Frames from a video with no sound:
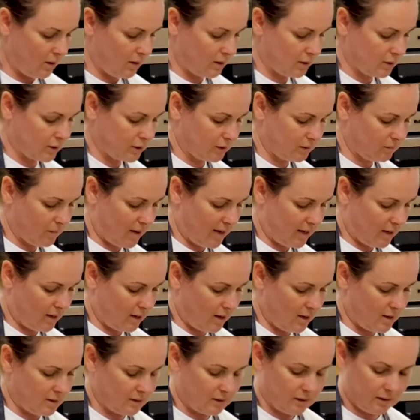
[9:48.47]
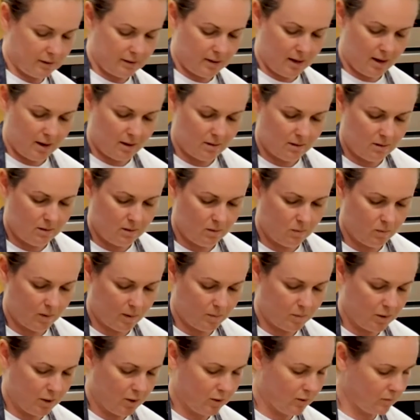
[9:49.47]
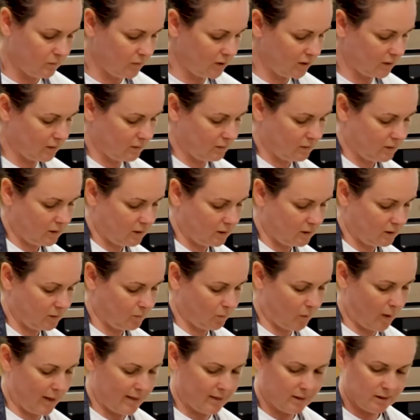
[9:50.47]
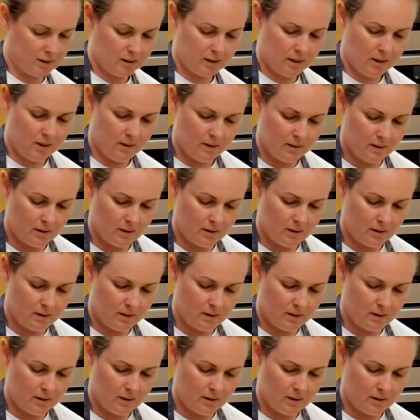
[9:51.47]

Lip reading: it'll just make it easier then when we come to spread it.